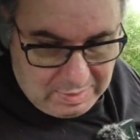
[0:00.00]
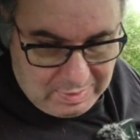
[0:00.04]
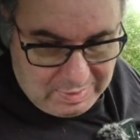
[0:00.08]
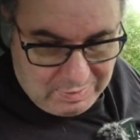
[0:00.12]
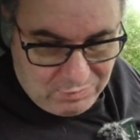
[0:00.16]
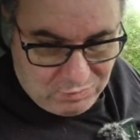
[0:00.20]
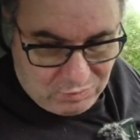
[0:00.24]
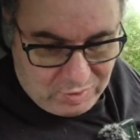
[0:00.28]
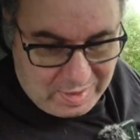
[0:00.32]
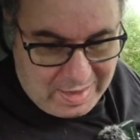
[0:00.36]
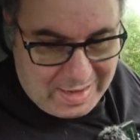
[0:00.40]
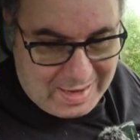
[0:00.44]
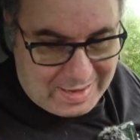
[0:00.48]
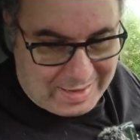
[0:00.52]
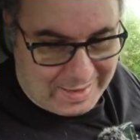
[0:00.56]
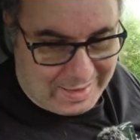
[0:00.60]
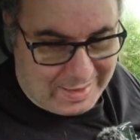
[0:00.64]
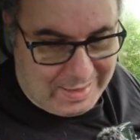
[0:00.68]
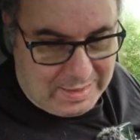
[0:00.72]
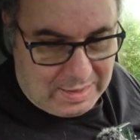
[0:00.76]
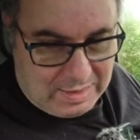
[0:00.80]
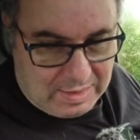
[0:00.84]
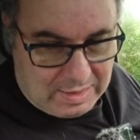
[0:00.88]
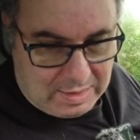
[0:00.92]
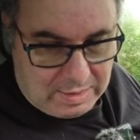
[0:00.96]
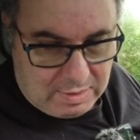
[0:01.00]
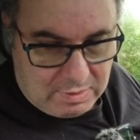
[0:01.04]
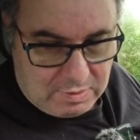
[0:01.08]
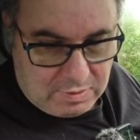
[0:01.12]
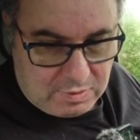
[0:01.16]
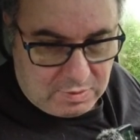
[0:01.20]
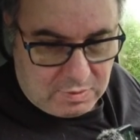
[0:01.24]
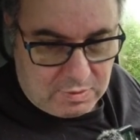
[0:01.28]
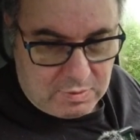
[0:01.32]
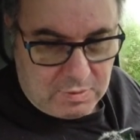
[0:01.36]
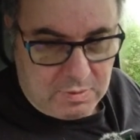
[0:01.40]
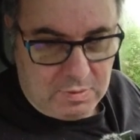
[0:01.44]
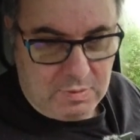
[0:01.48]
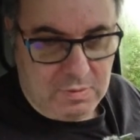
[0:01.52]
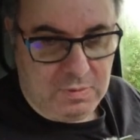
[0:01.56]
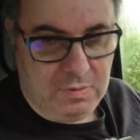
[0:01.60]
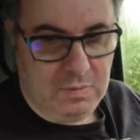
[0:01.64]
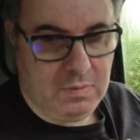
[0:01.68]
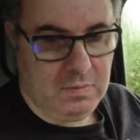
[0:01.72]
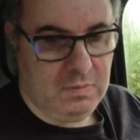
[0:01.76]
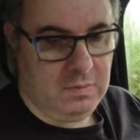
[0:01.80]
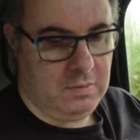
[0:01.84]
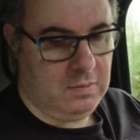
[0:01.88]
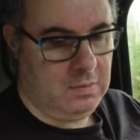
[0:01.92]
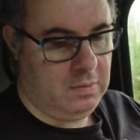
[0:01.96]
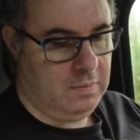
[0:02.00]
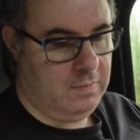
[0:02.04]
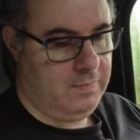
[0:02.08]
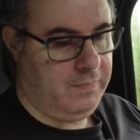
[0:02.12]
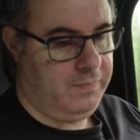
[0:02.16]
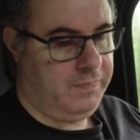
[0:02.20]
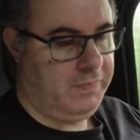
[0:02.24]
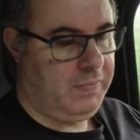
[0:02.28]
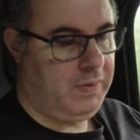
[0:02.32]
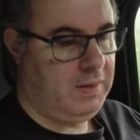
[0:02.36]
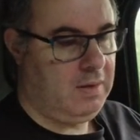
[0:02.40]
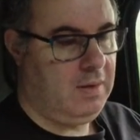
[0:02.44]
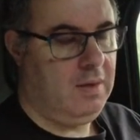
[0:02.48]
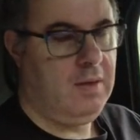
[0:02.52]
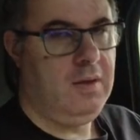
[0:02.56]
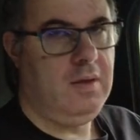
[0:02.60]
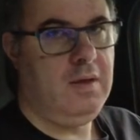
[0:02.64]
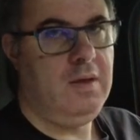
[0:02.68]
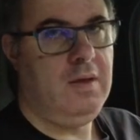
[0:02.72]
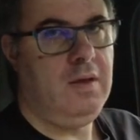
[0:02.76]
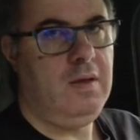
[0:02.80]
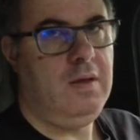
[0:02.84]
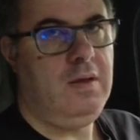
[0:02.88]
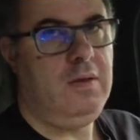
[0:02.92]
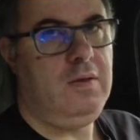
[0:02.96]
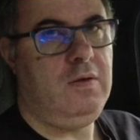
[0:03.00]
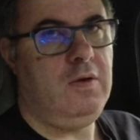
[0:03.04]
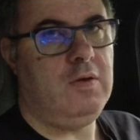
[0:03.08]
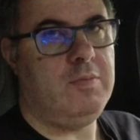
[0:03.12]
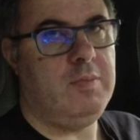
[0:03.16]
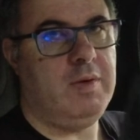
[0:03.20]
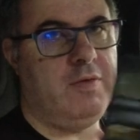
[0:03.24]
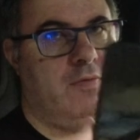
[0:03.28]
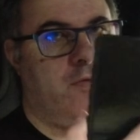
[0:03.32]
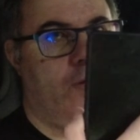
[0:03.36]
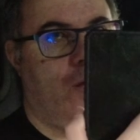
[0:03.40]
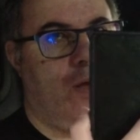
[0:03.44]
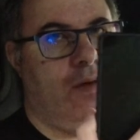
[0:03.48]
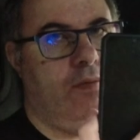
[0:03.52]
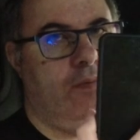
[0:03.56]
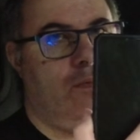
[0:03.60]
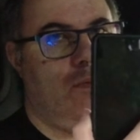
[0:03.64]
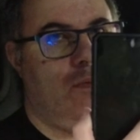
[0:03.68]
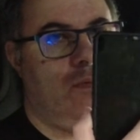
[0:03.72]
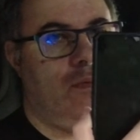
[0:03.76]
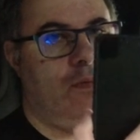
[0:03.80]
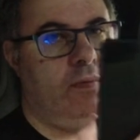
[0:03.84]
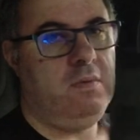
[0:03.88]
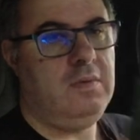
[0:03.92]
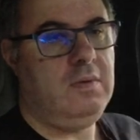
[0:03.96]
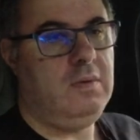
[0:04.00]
really is to use my phone